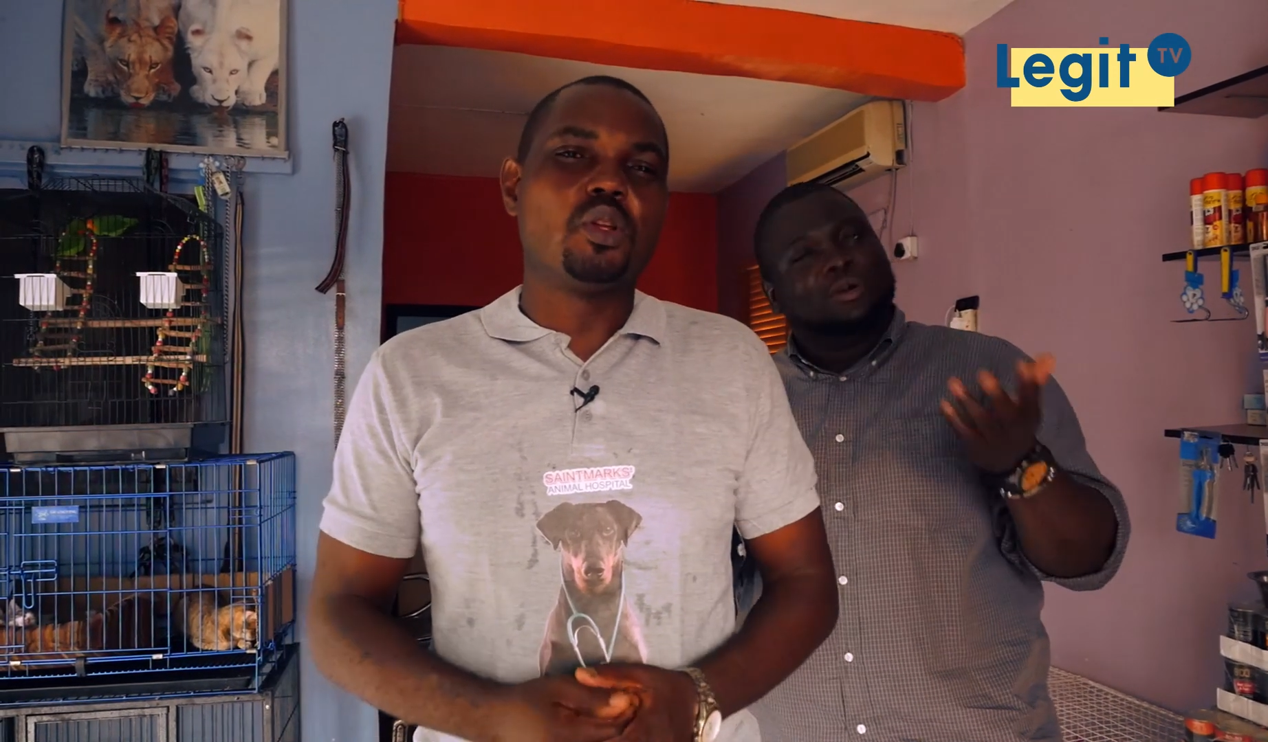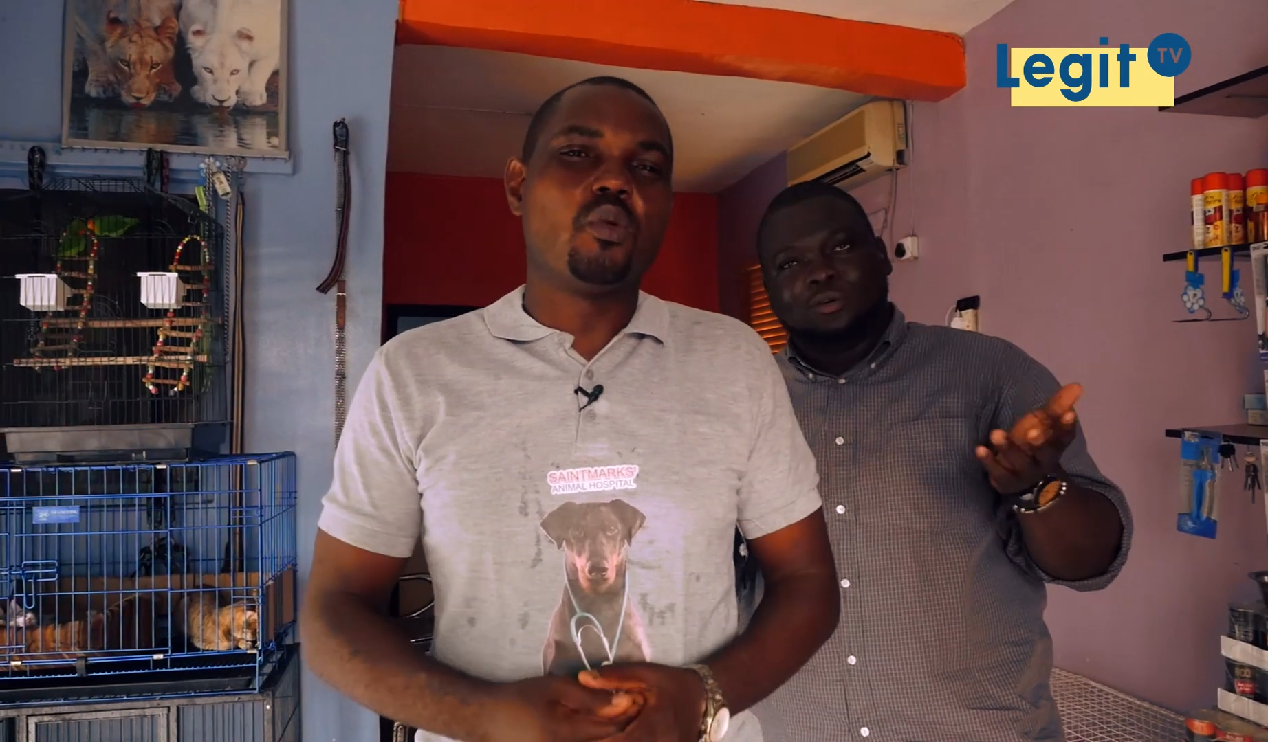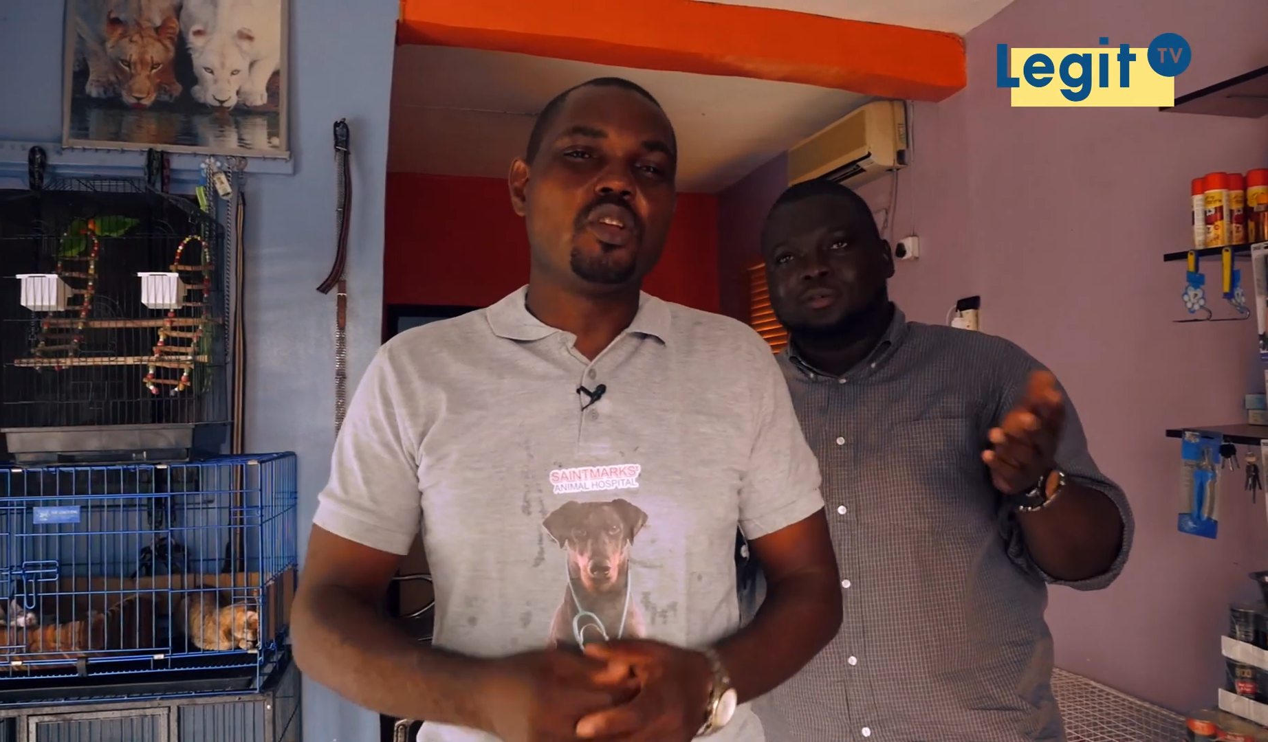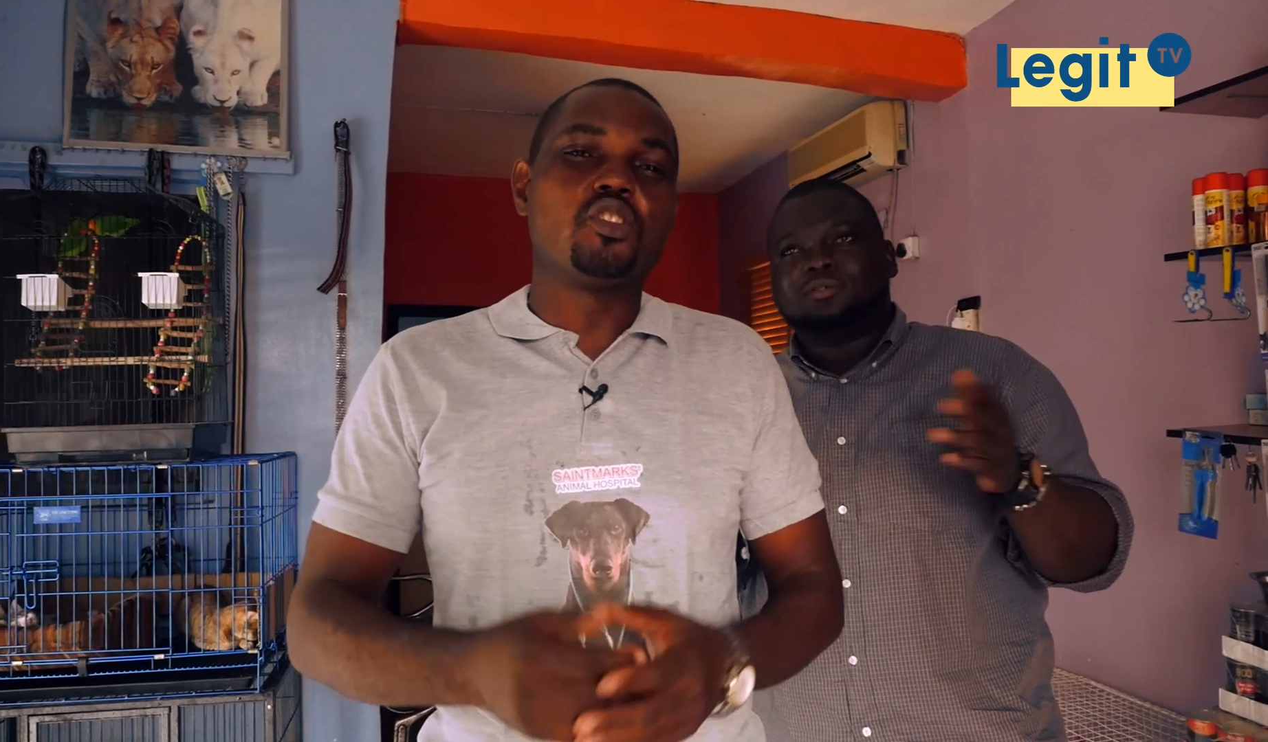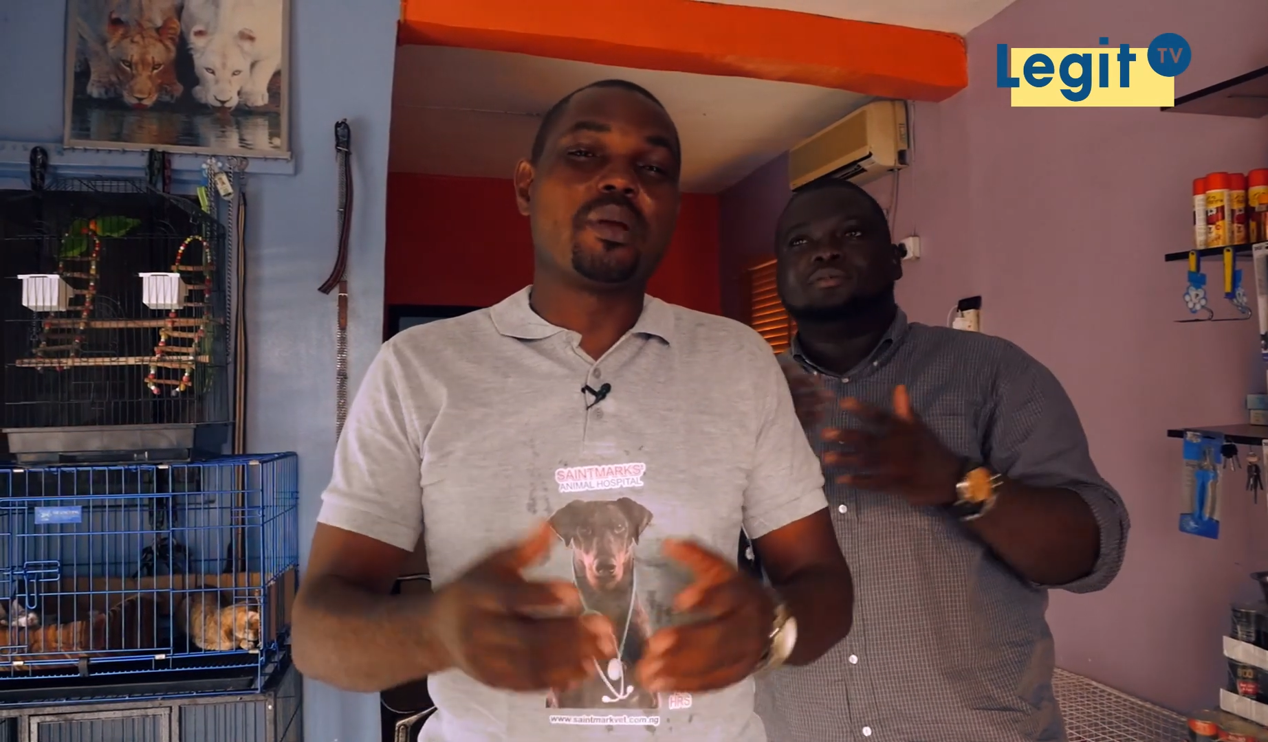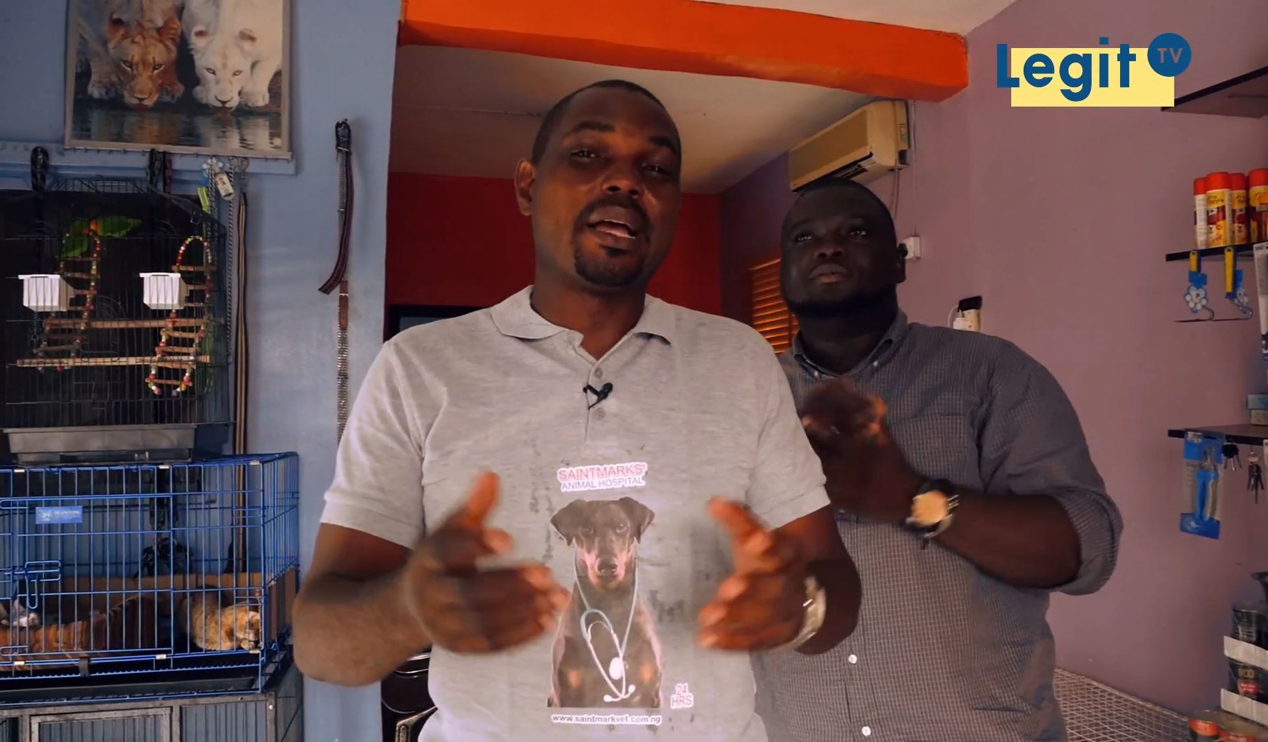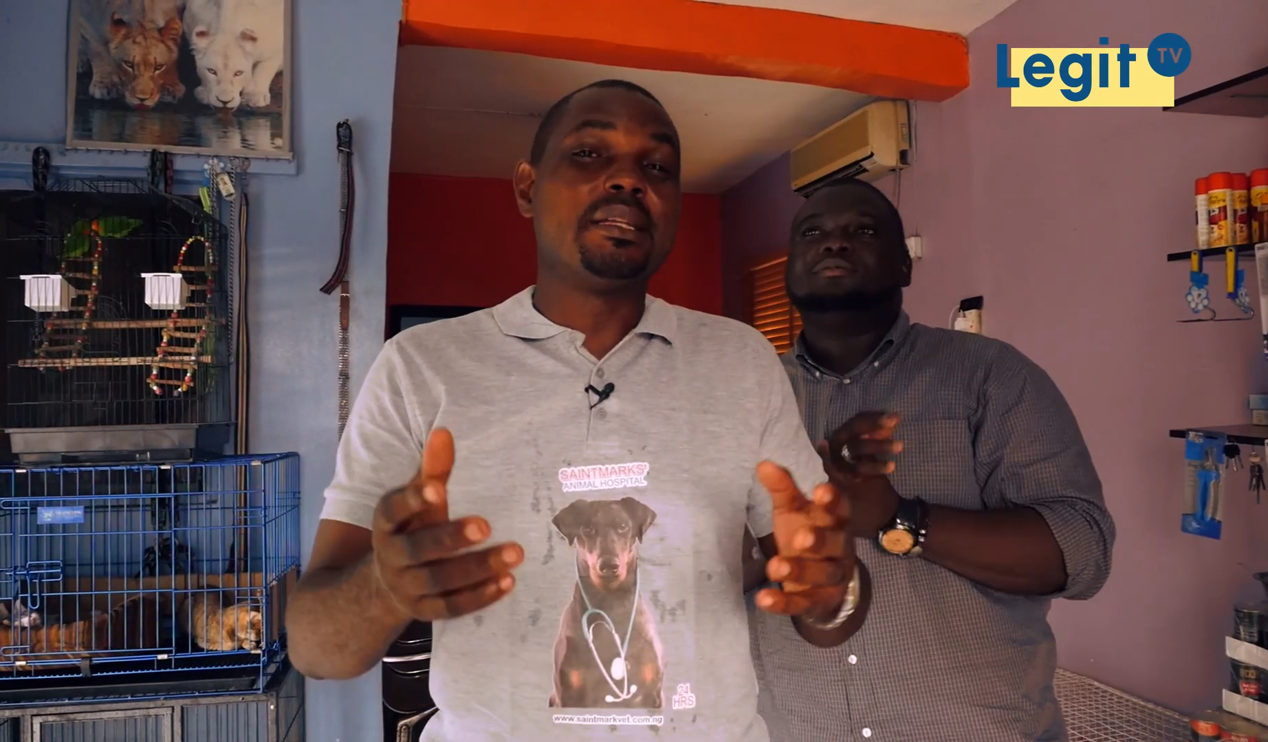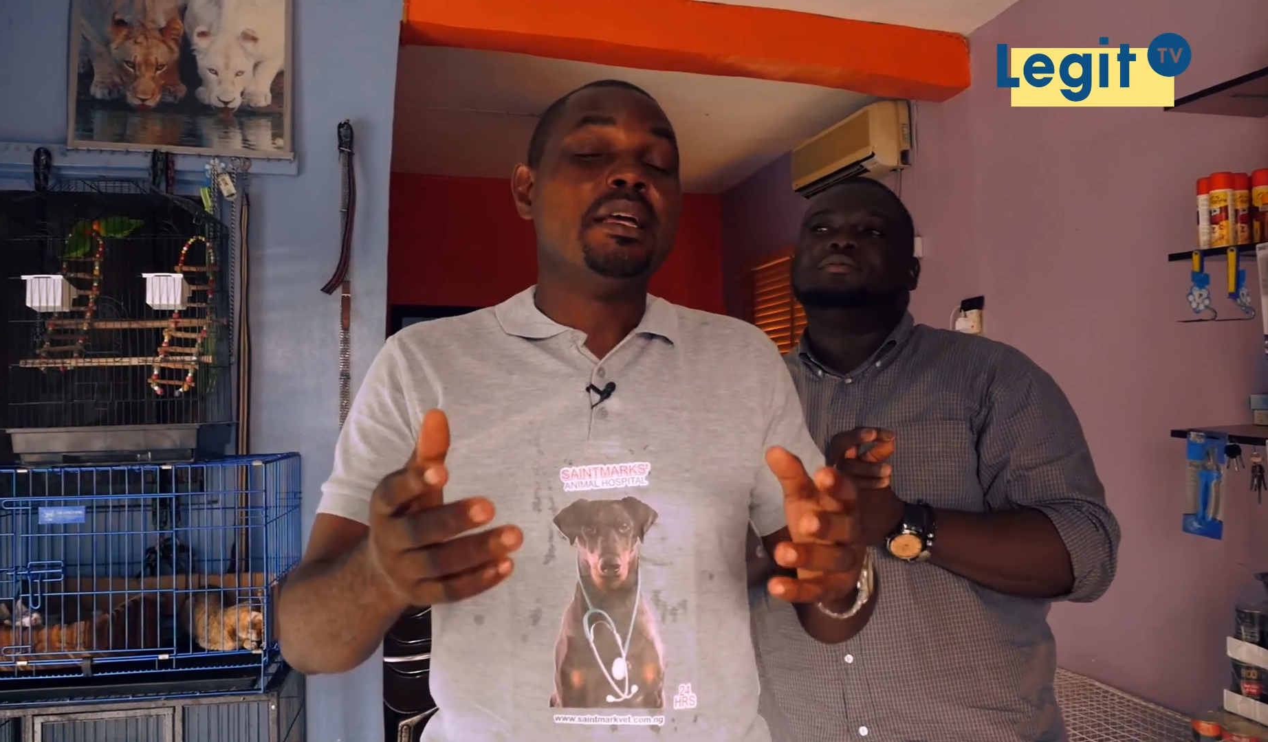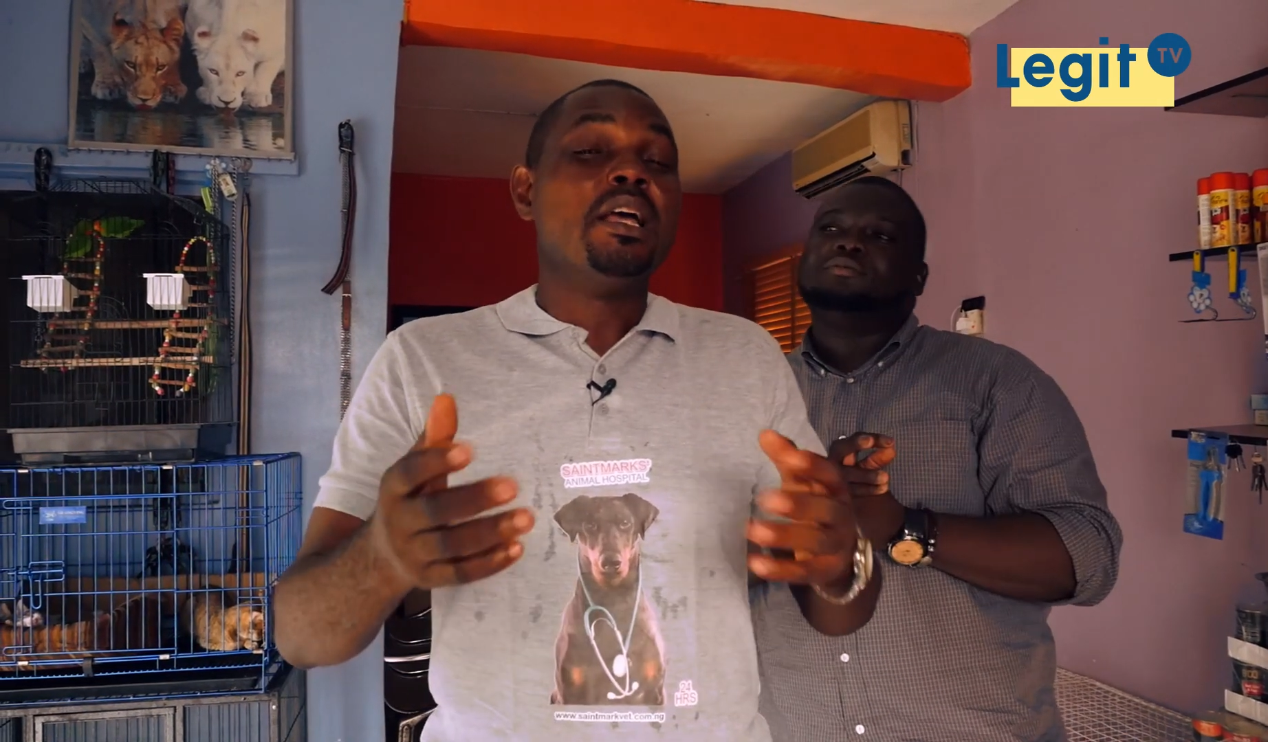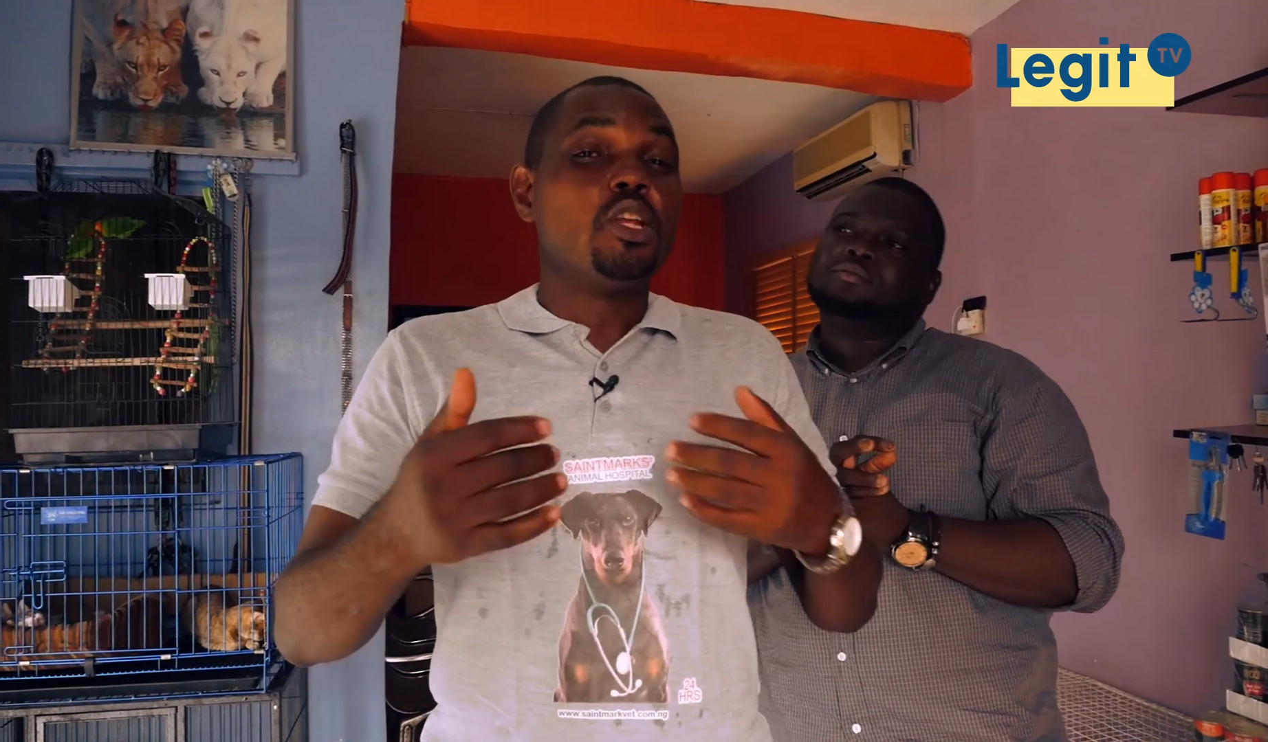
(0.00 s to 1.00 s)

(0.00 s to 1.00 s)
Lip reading: The ones you can't